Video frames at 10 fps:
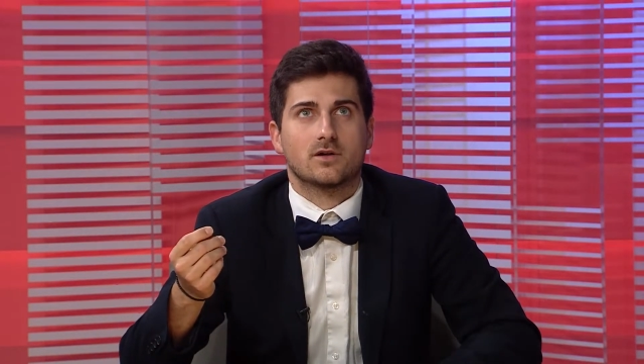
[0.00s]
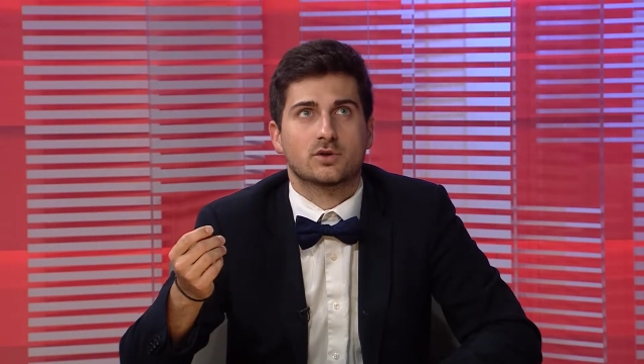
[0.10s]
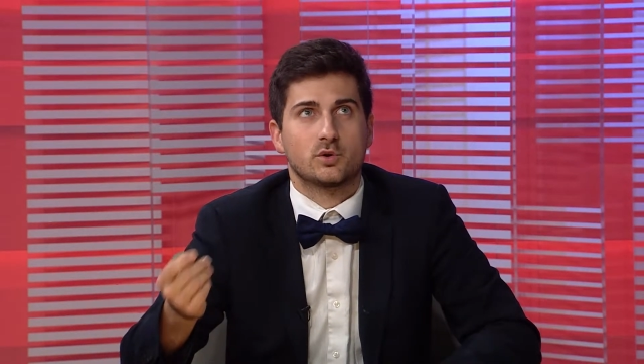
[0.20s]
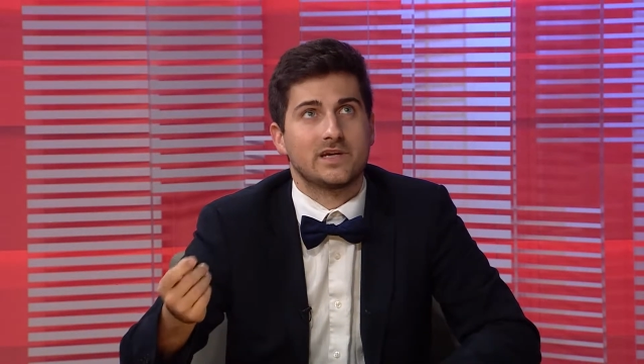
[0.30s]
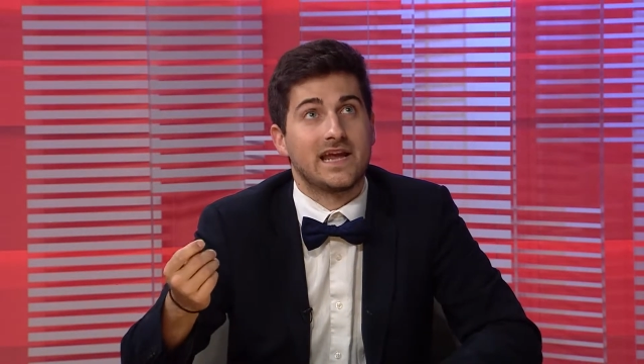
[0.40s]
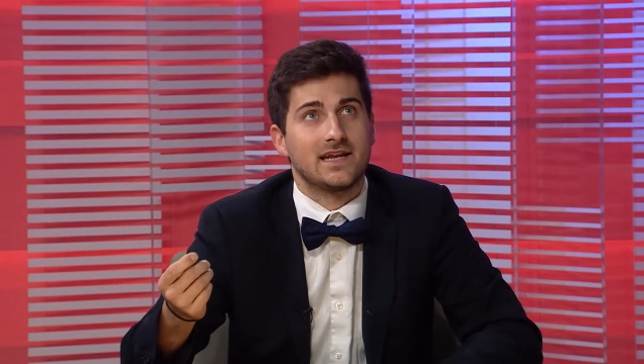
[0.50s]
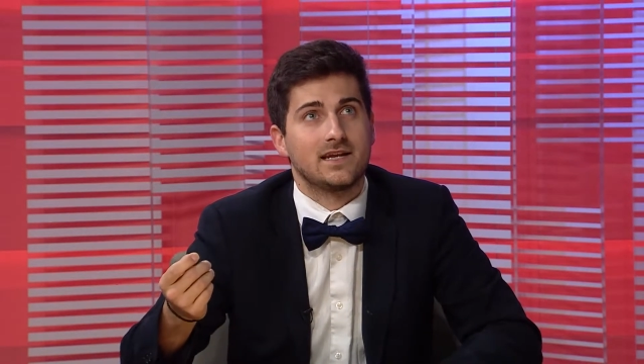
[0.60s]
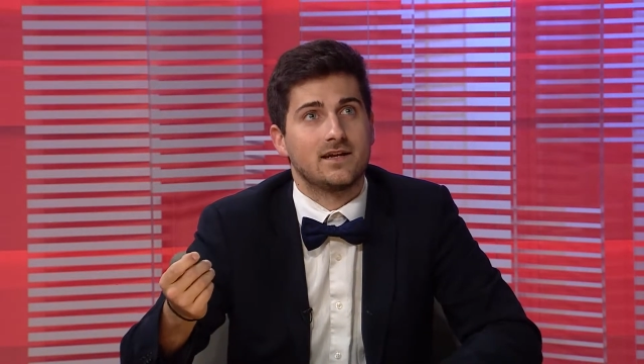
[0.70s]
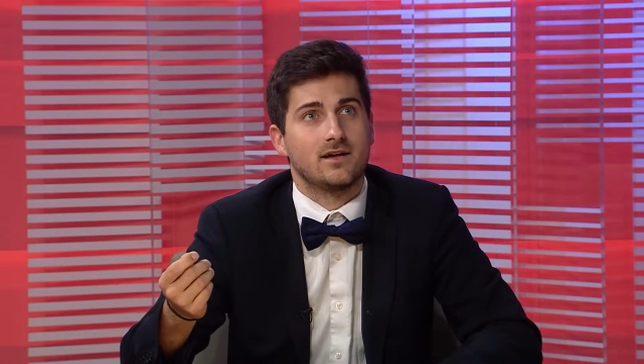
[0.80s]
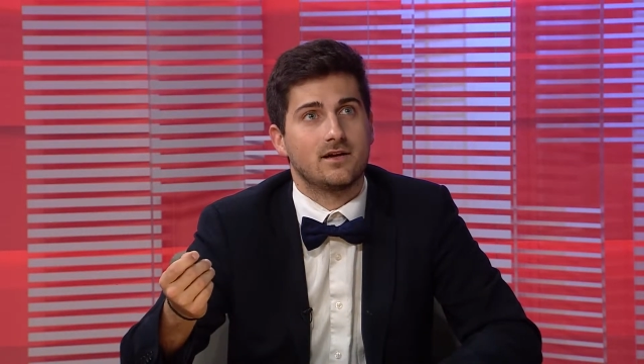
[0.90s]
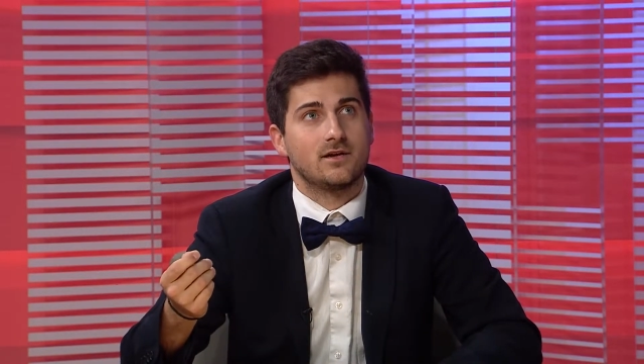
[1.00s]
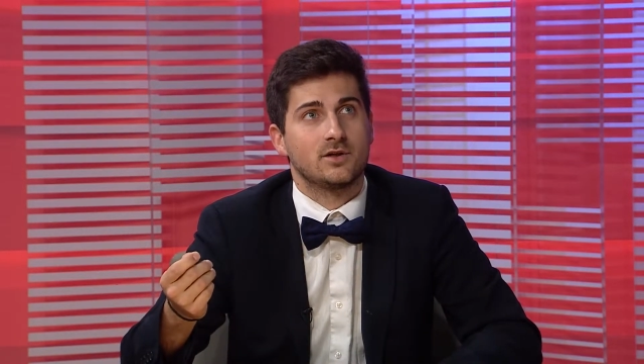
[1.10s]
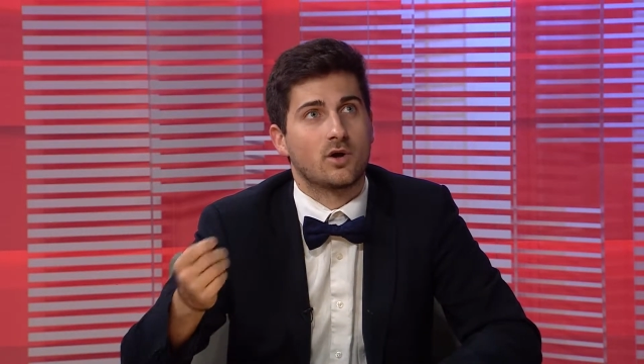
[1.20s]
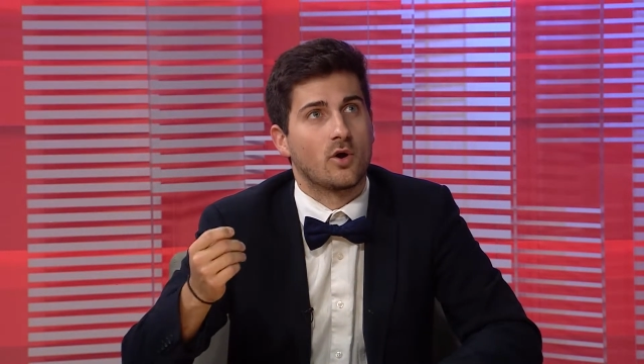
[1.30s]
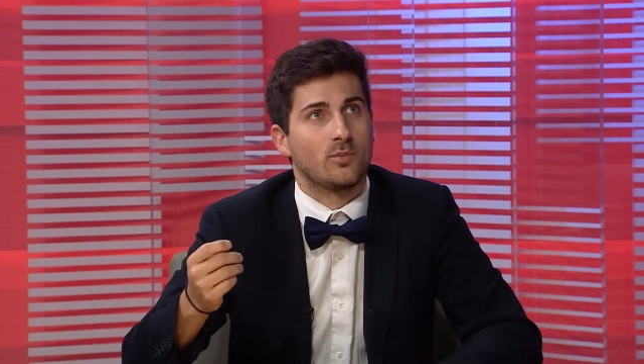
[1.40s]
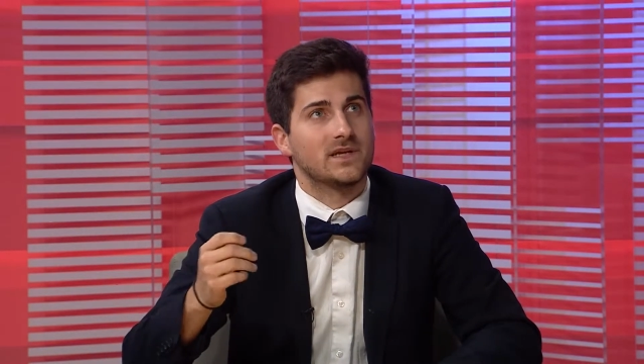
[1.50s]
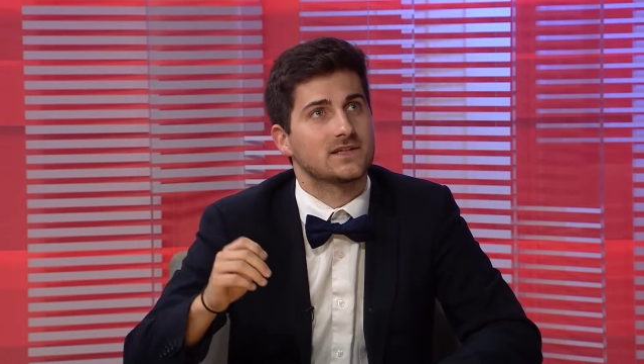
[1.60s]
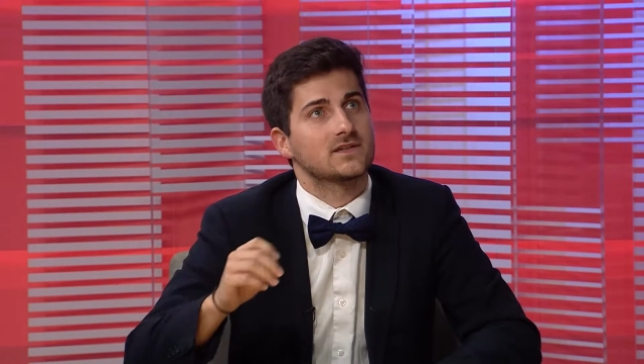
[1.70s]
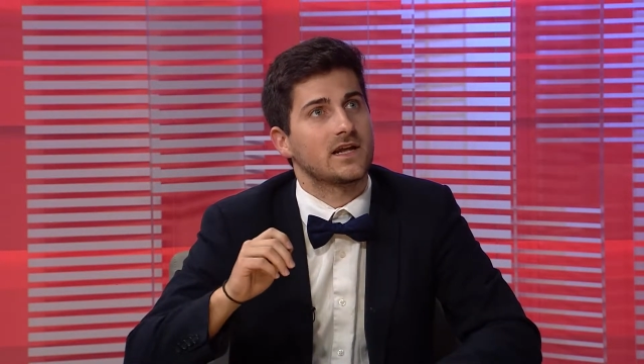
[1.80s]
created your own business.